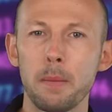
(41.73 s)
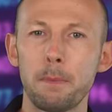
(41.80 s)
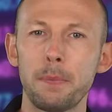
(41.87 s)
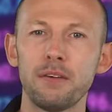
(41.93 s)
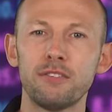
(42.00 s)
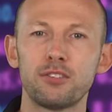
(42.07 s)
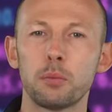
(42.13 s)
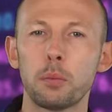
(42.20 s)
a
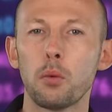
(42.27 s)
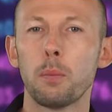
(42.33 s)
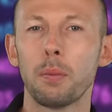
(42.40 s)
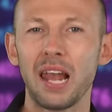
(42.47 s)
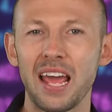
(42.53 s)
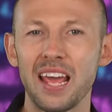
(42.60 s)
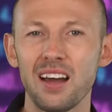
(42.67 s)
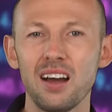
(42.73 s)
pivotal
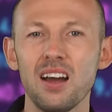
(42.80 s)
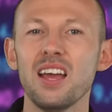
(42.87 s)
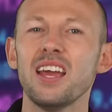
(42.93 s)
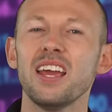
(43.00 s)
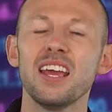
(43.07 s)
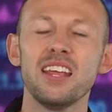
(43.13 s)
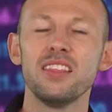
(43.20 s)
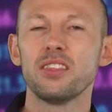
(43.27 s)
player
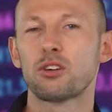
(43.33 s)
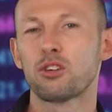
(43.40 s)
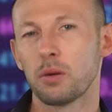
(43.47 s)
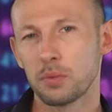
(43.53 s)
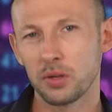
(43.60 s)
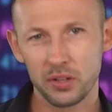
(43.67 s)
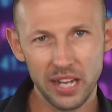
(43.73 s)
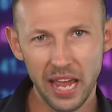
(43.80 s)
in the
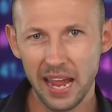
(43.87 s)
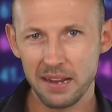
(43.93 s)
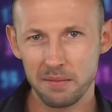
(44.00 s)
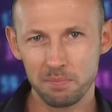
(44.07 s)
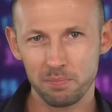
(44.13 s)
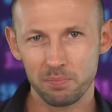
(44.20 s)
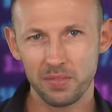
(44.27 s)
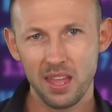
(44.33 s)
crypto game.